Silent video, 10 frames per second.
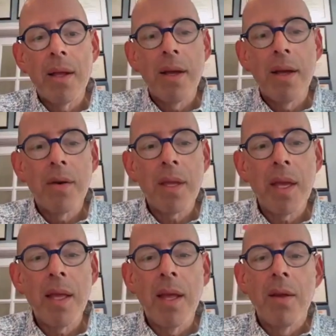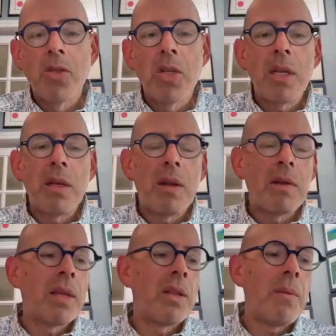Okay, gee,
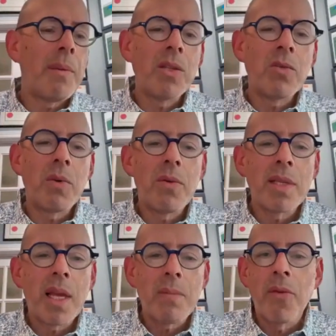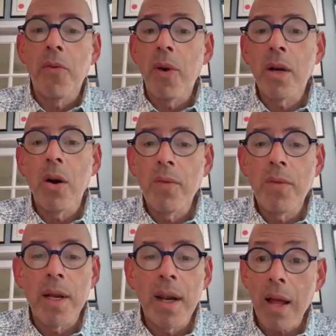can you imagine what it was like before COVID,
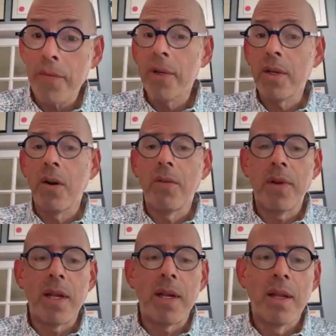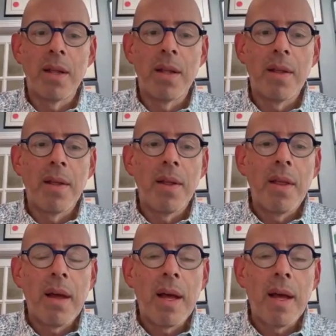after COVID?
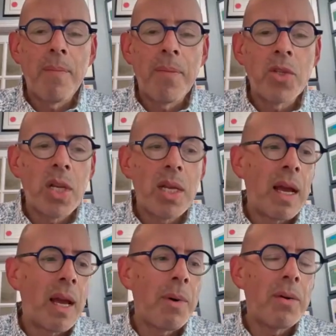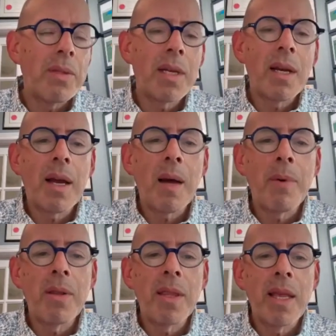Gee, how about
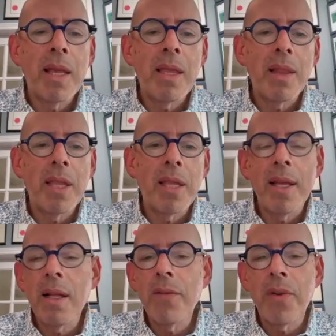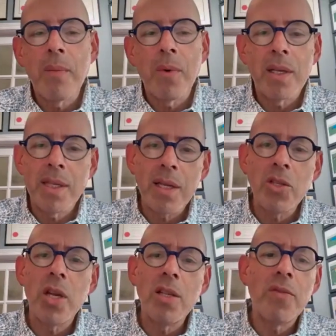the legal framework? Has that
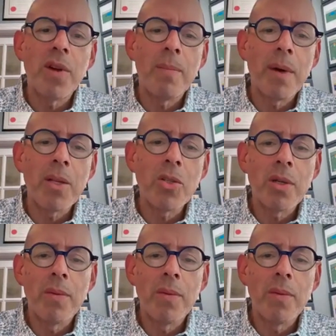changed very much?